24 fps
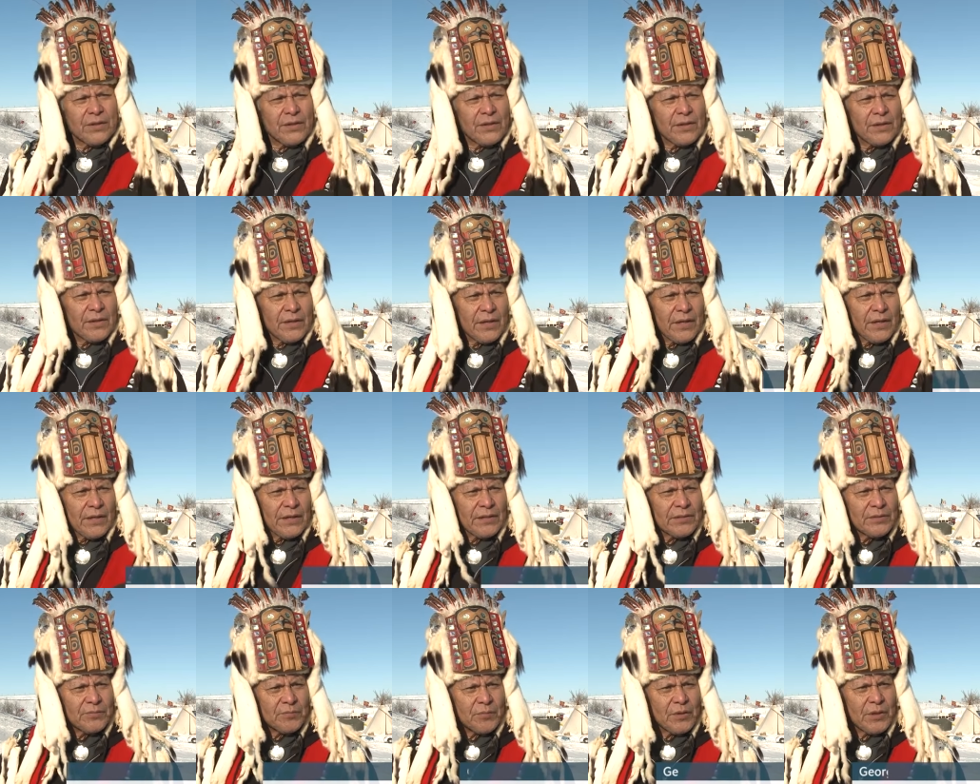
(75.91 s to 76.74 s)
to
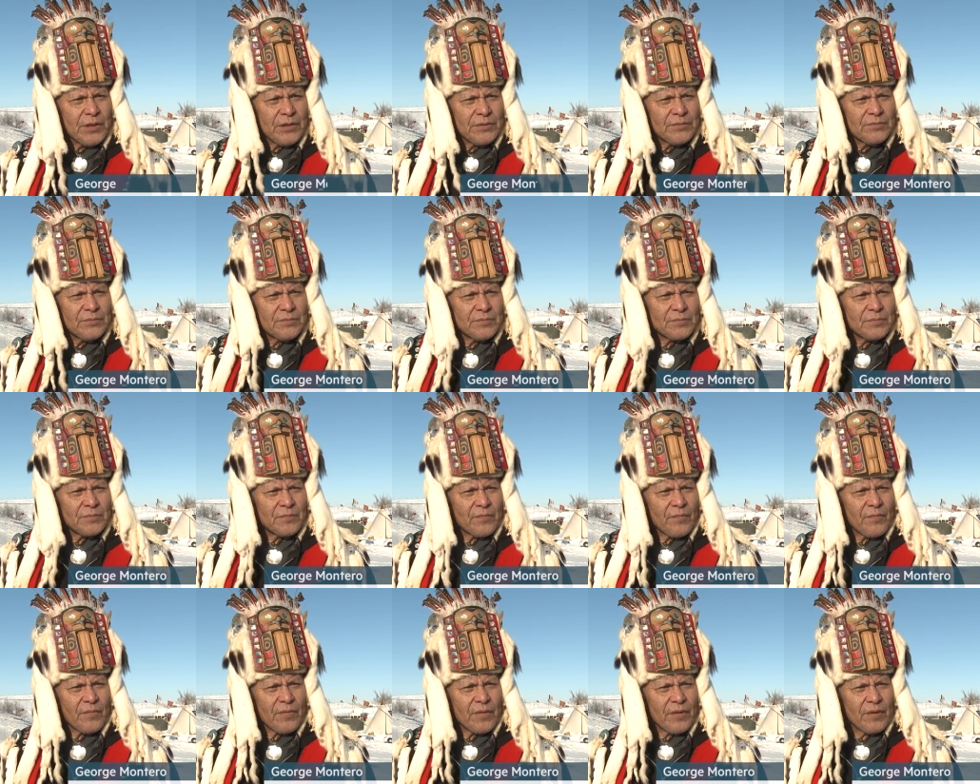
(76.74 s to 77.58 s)
unite as one,
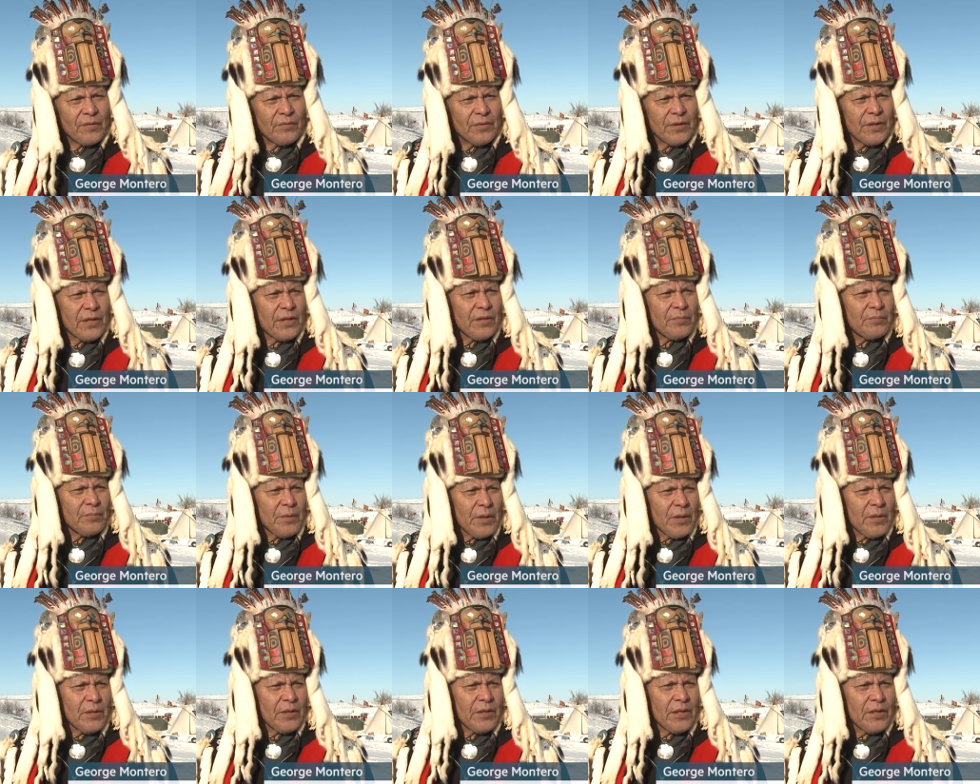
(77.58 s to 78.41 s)
when it could
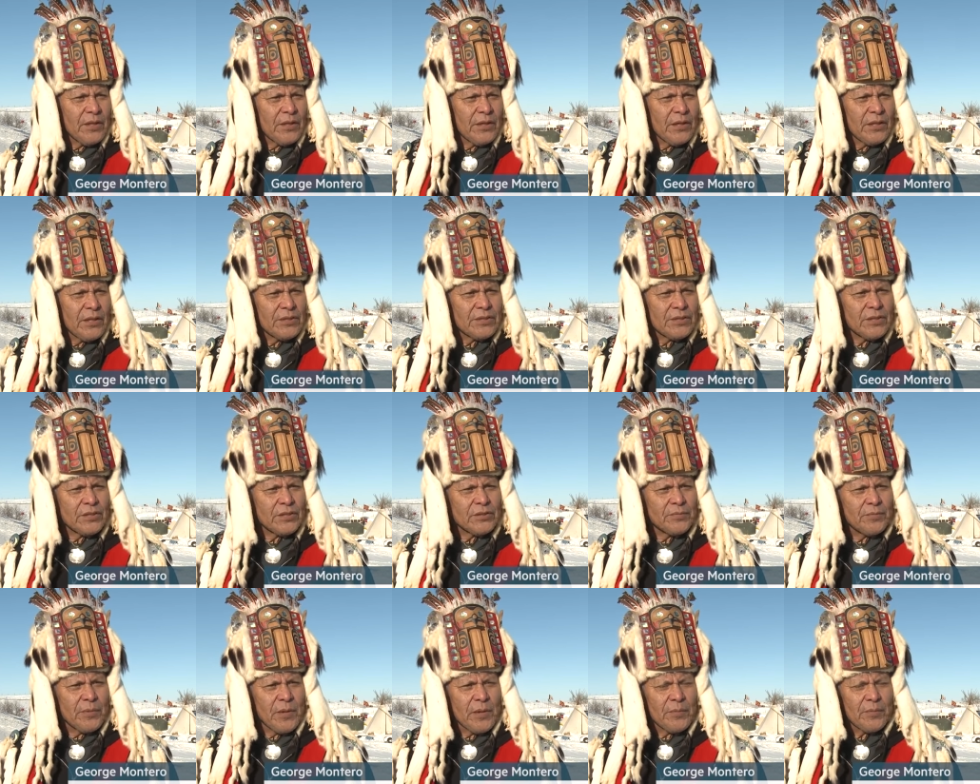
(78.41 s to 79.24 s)
be
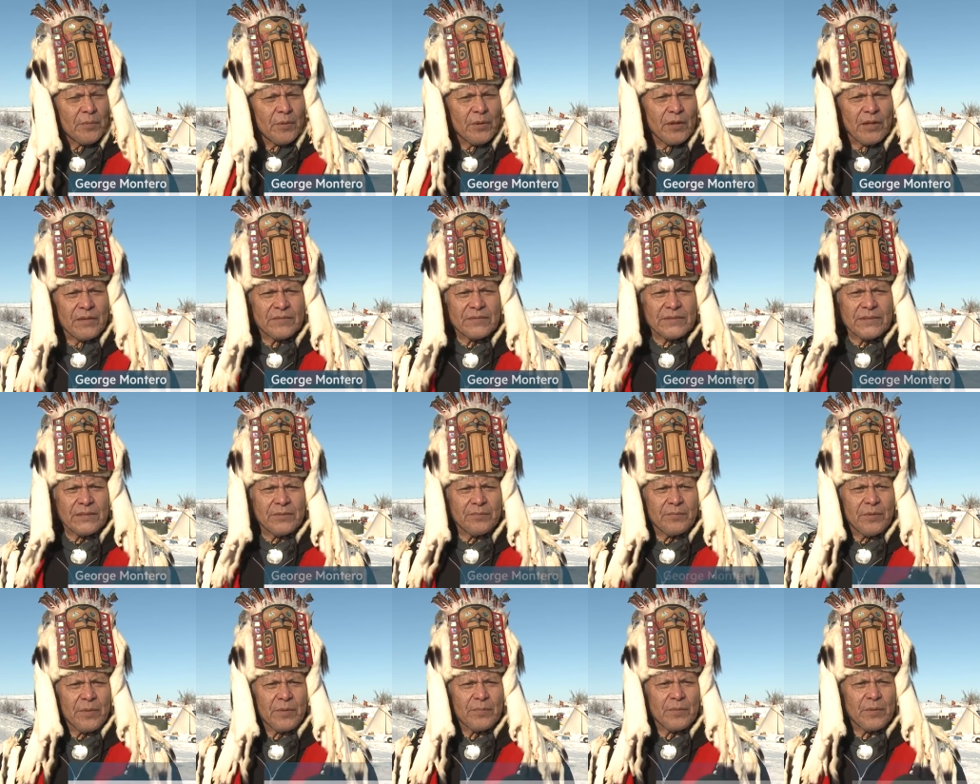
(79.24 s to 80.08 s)
indigenous people, I've
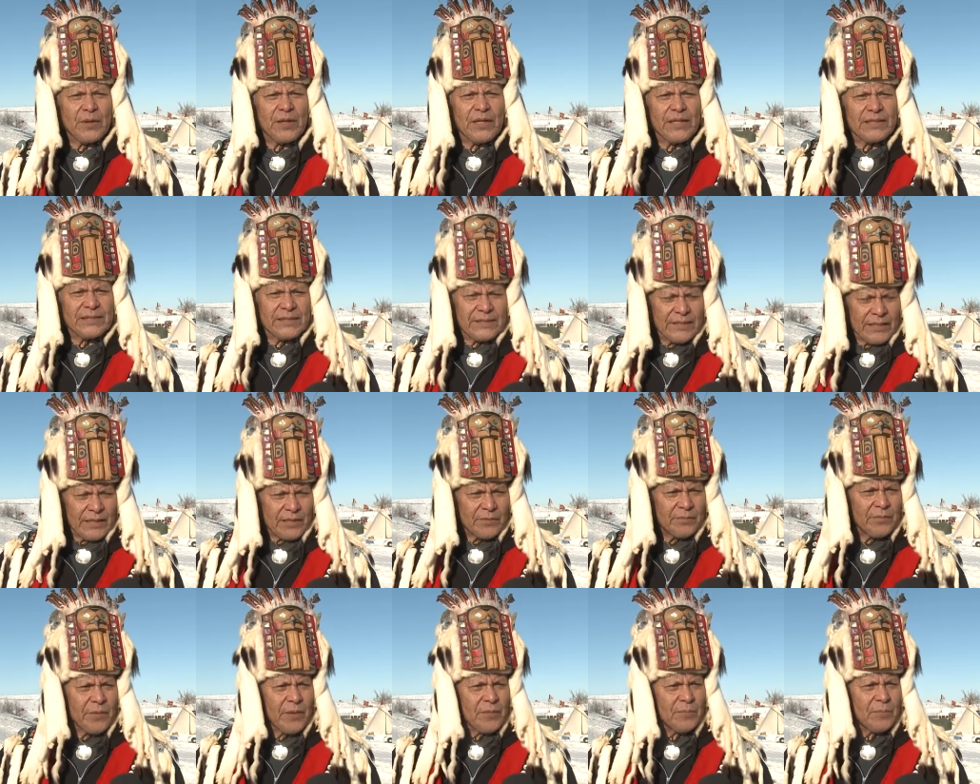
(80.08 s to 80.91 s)
seen people,
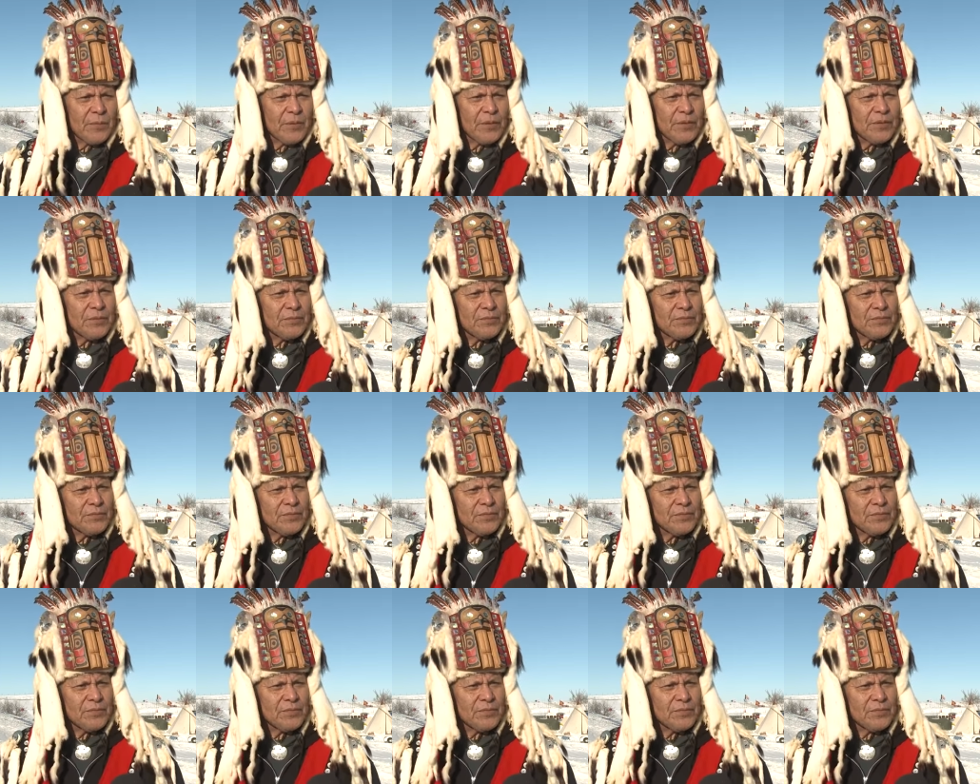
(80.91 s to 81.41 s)
Aztec people,